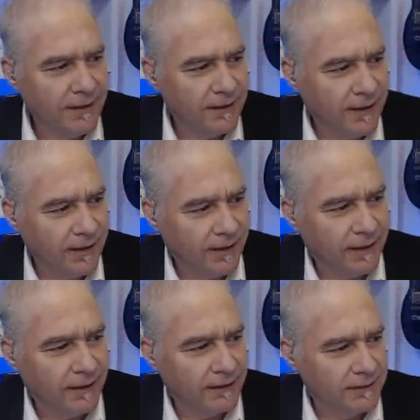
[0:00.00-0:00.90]
They
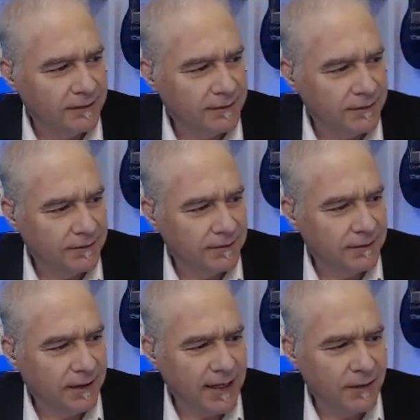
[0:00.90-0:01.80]

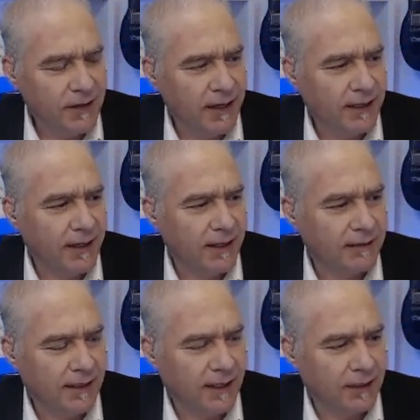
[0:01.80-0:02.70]
lack of eye
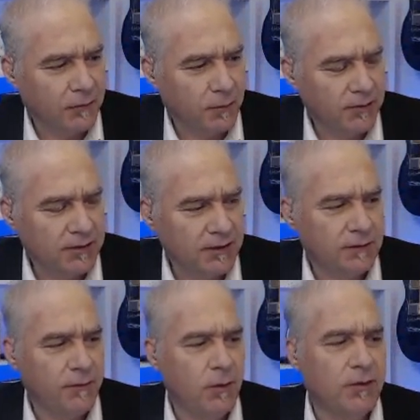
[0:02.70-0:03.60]
contact. If a person
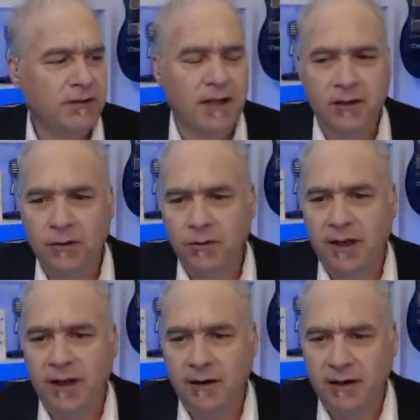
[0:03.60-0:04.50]
isn't focused on you,
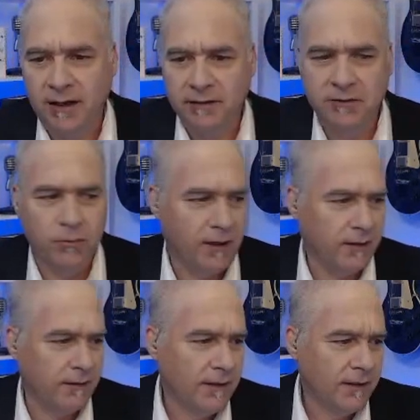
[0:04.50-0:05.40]
they are
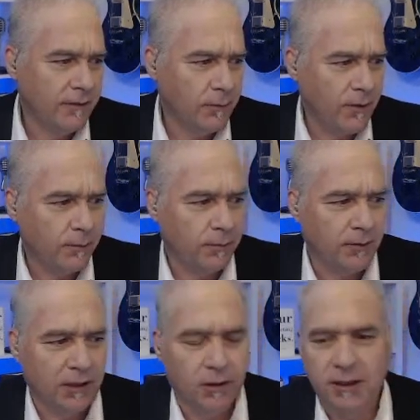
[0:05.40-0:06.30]
elsewhere. They're
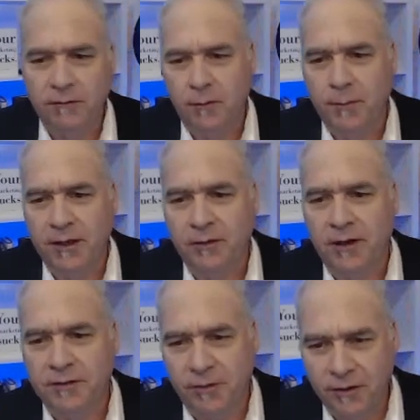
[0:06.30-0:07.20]
probably looking for better
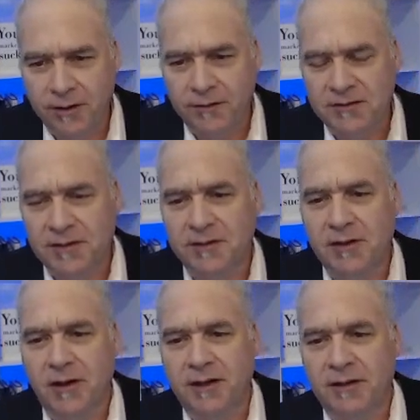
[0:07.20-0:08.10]
alternatives than
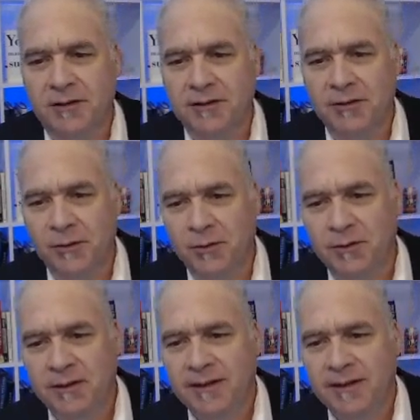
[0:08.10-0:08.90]
talking to you.